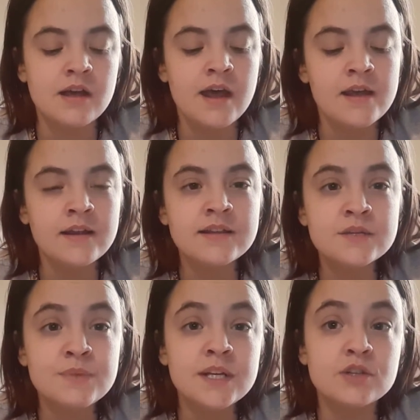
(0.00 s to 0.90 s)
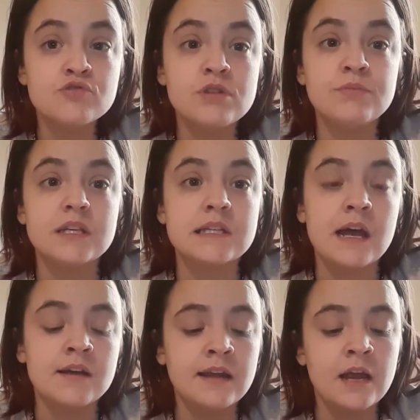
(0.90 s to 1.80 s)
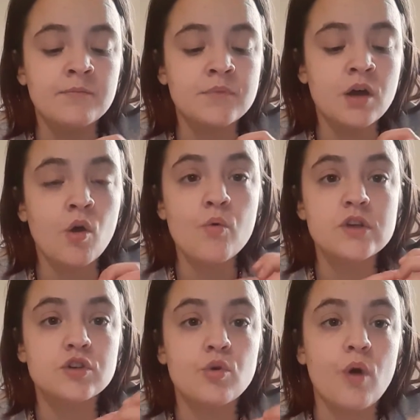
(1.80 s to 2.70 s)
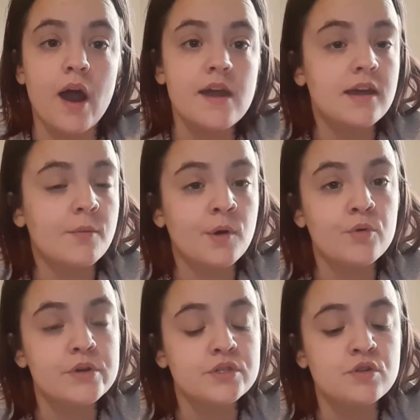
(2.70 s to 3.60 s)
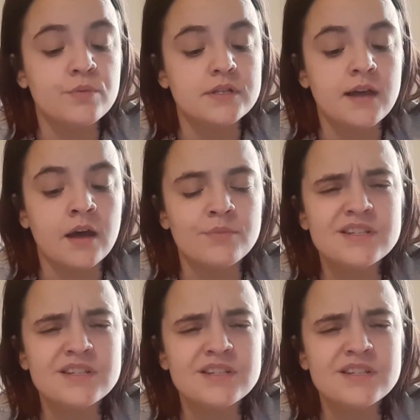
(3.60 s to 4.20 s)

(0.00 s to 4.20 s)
And it doesn't mean extremely sad. Like, I'm not always crying and I'm not always super sad,